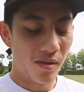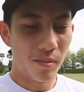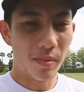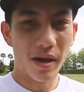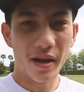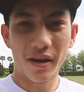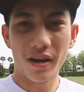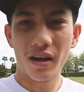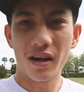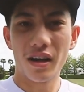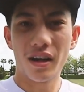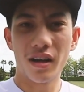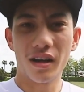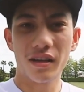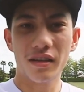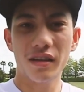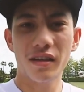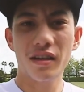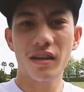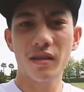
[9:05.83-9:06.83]
But
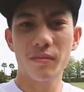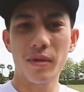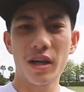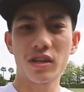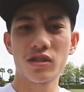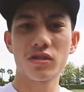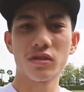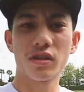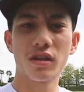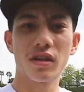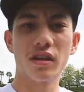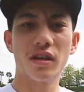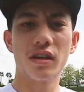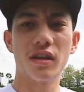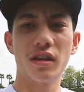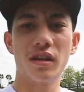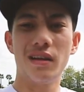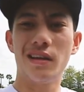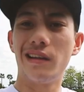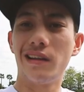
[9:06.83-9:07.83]
yeah, make sure
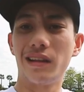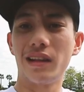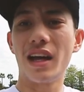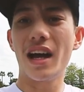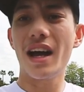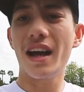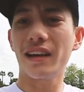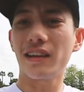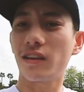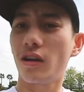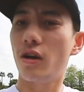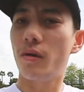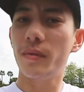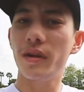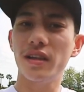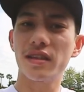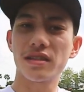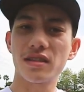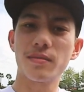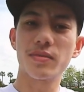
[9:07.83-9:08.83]
to like,
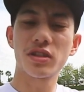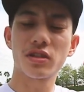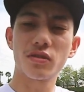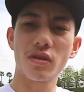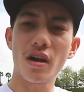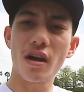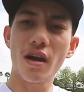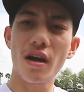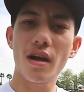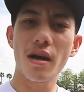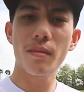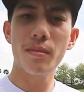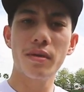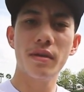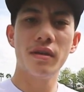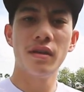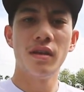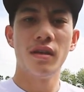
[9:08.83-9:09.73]
comment, subscribe,